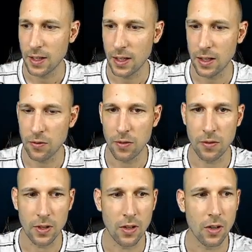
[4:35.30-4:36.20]
And we
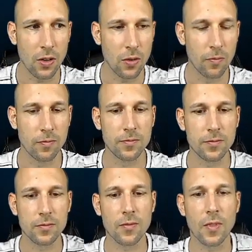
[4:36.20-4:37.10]
will go
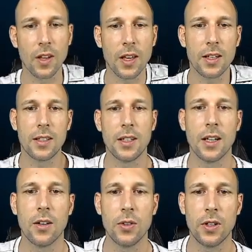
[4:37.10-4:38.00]
and see
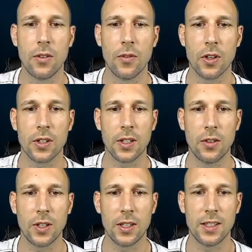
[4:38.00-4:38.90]
how that works
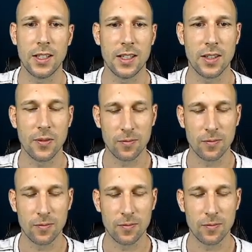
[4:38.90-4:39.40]
out at the end.